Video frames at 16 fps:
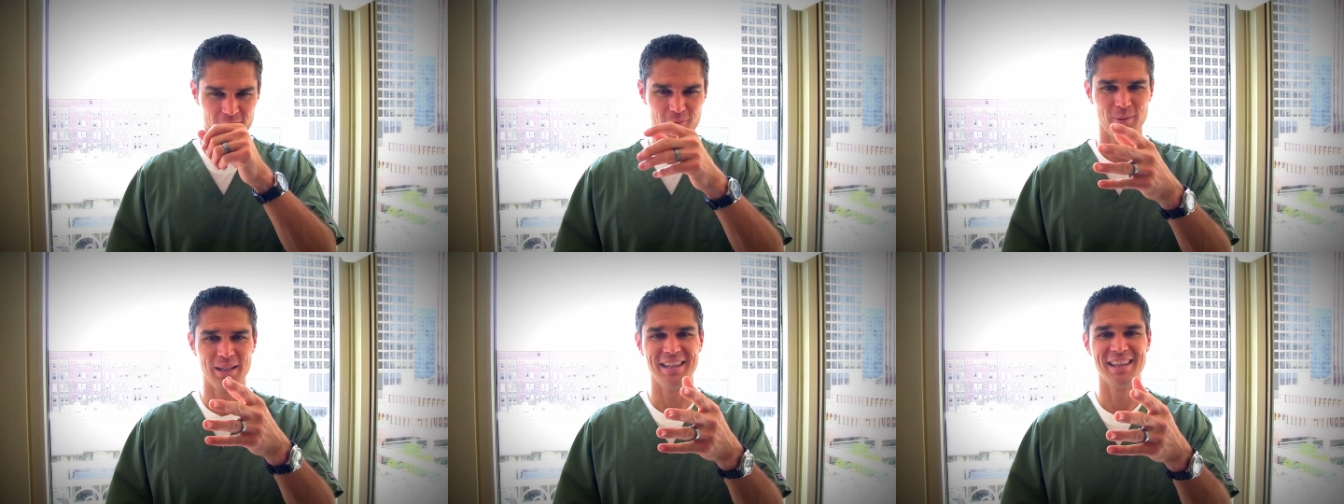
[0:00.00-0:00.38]

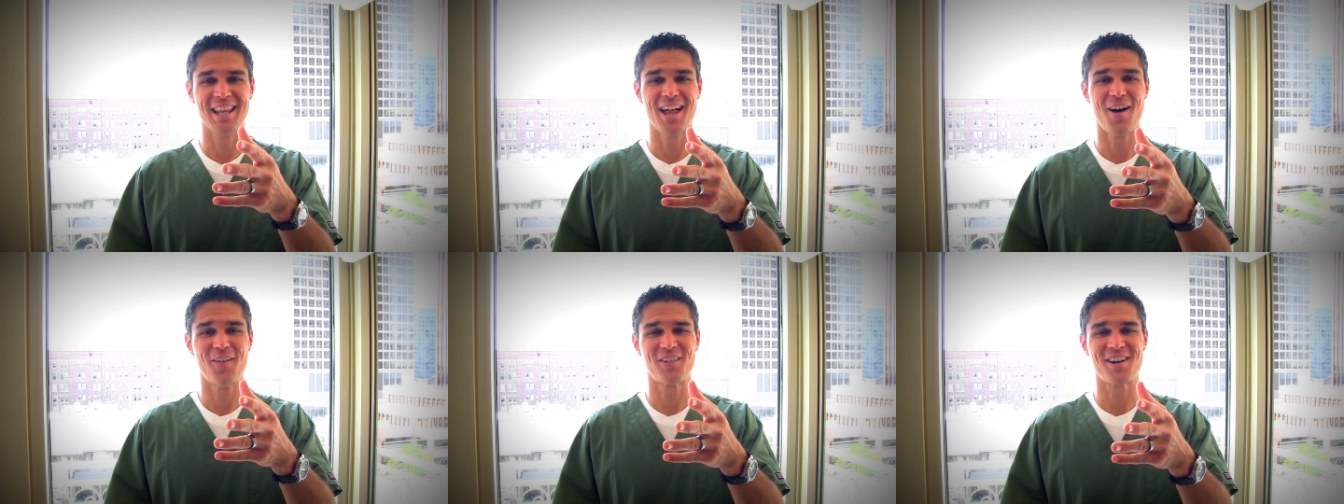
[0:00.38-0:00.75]
We
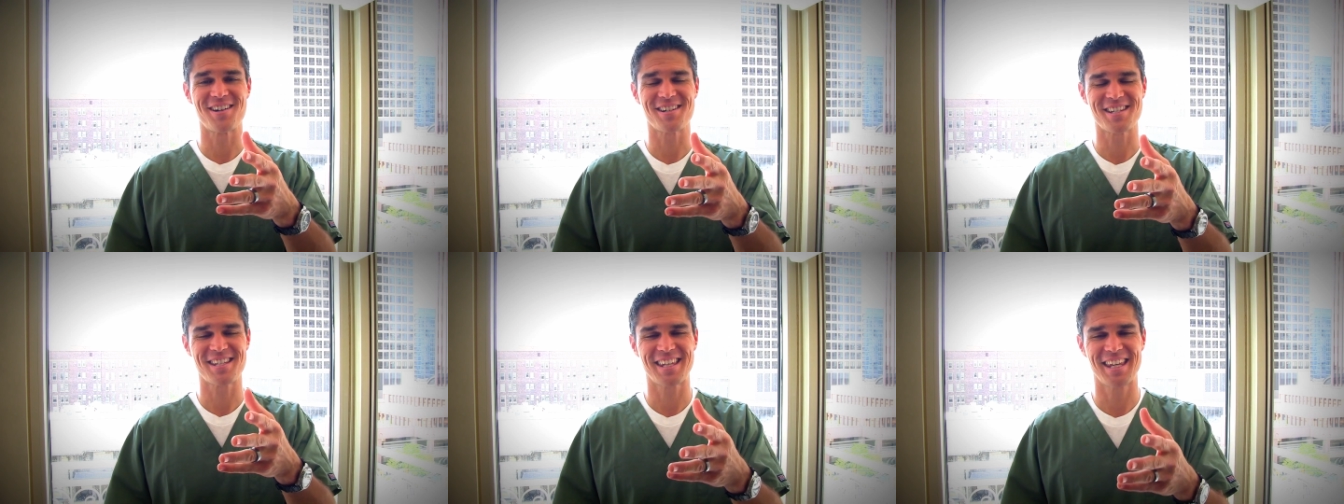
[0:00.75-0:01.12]
love
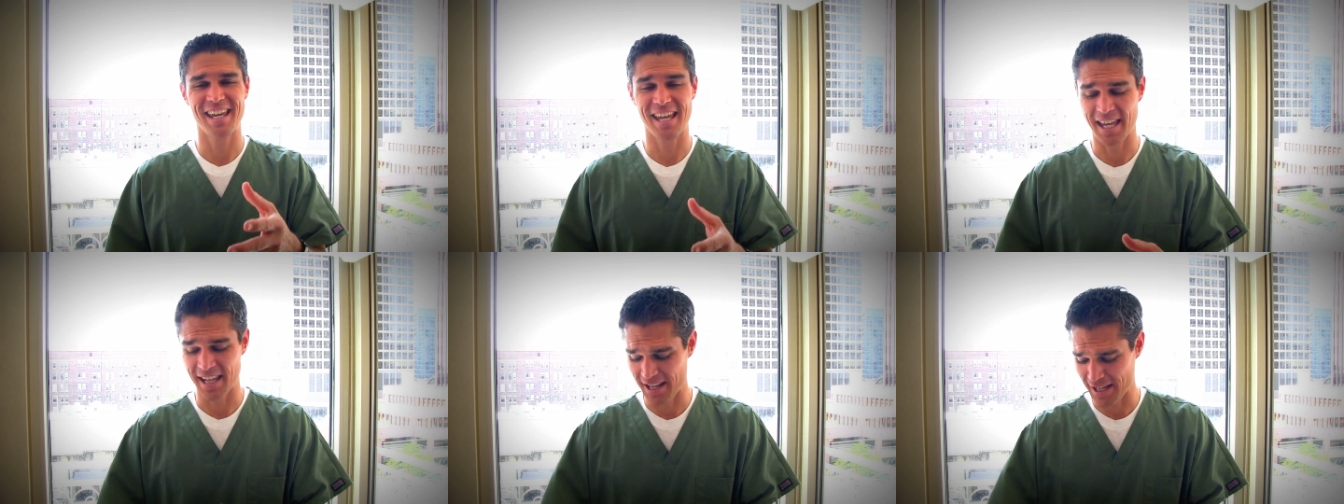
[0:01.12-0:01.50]
our
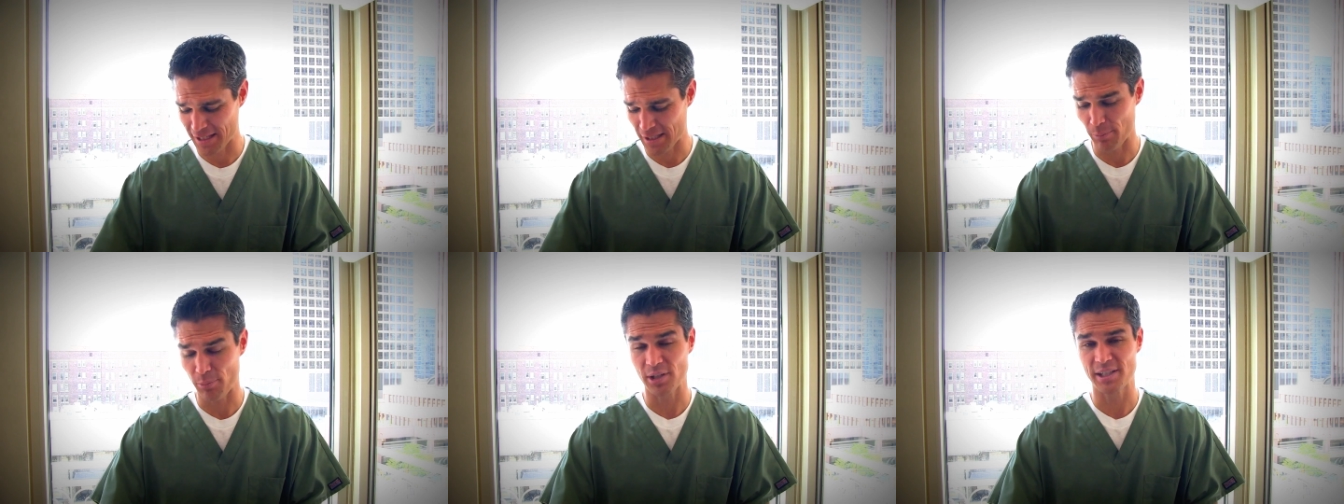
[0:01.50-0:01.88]
skin.
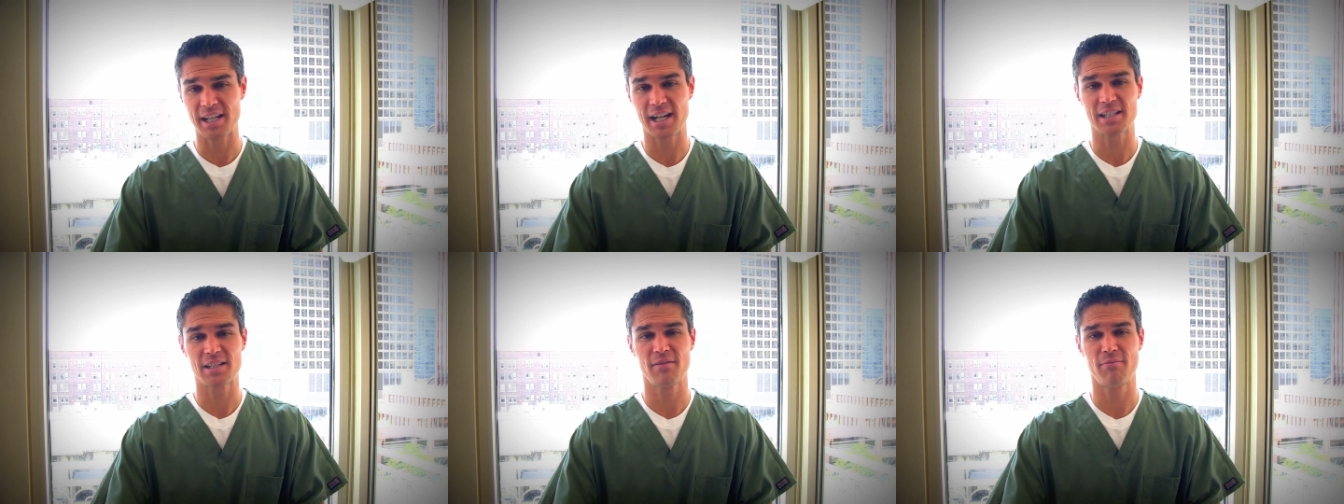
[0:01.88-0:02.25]
It's a
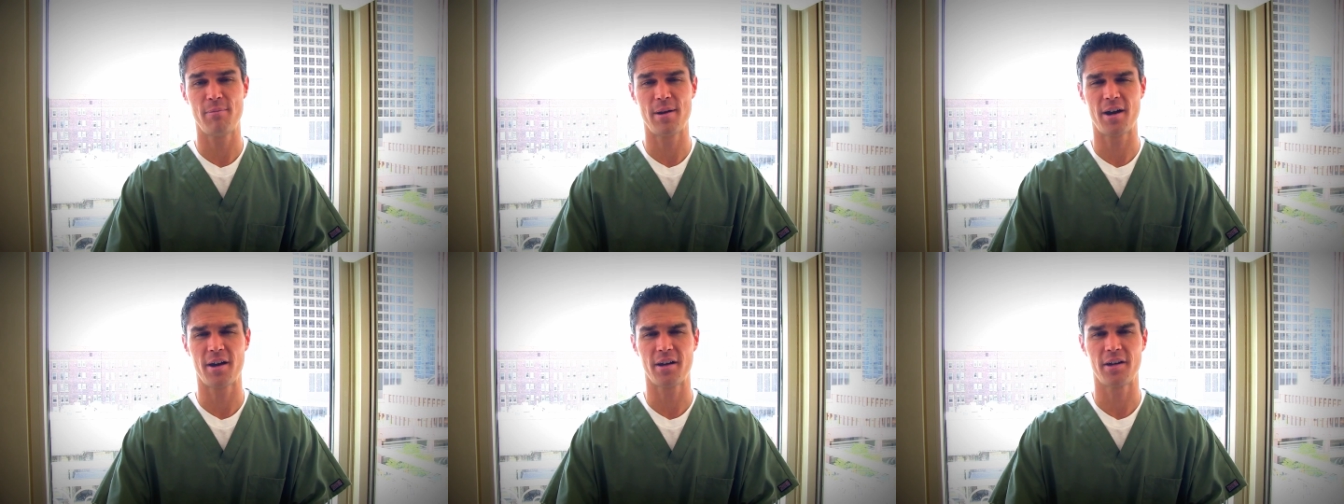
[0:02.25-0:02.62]
protective
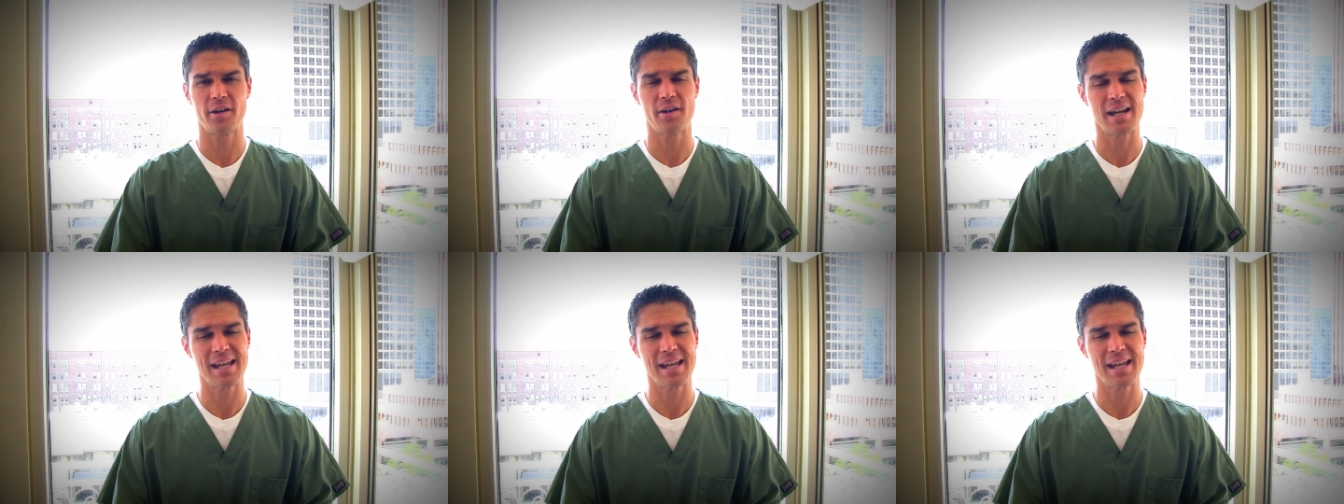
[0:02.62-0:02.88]
barrier.